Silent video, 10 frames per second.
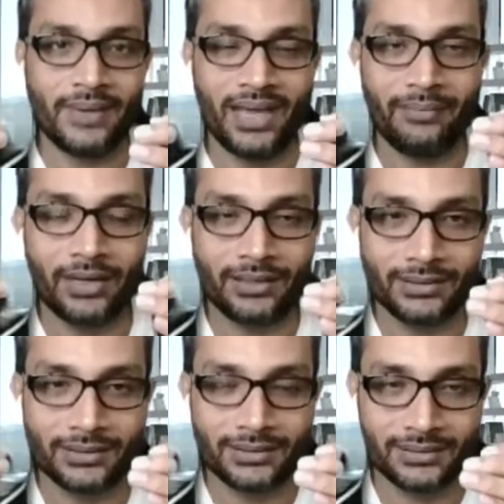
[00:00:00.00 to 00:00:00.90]
even
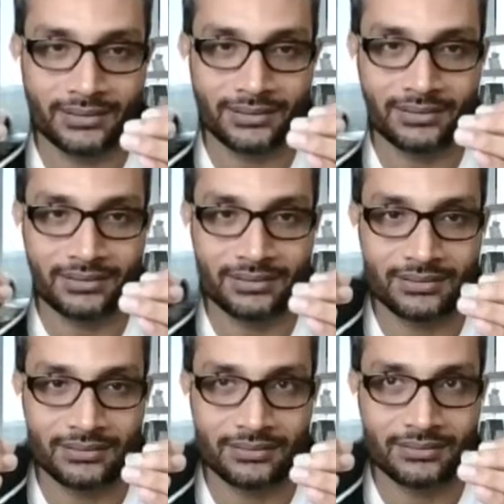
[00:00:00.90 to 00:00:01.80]

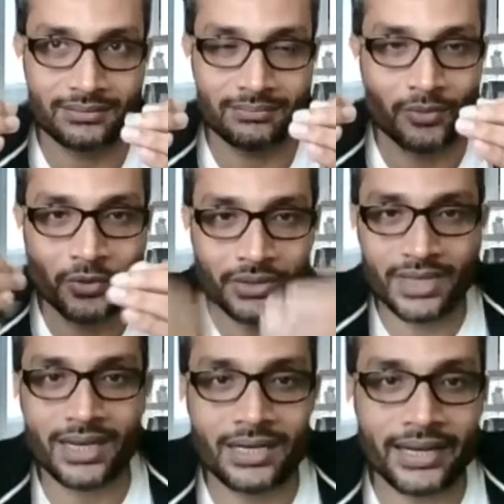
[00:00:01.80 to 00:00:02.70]
more
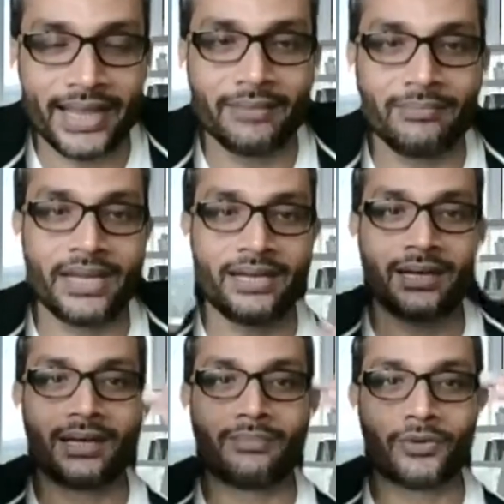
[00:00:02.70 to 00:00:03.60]
real-time
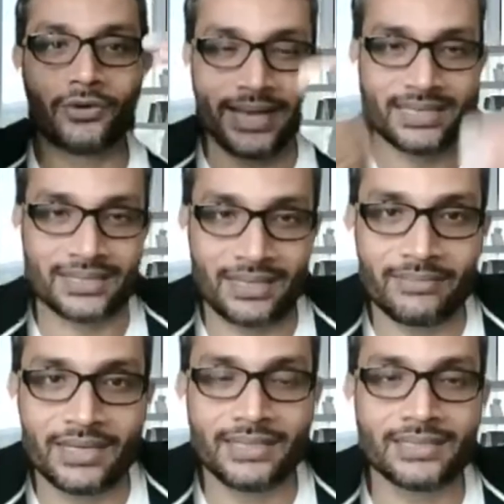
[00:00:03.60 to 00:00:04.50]
data, more
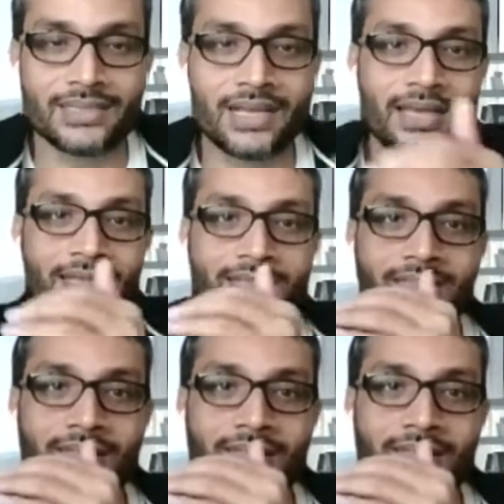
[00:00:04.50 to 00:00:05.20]
actionable insights?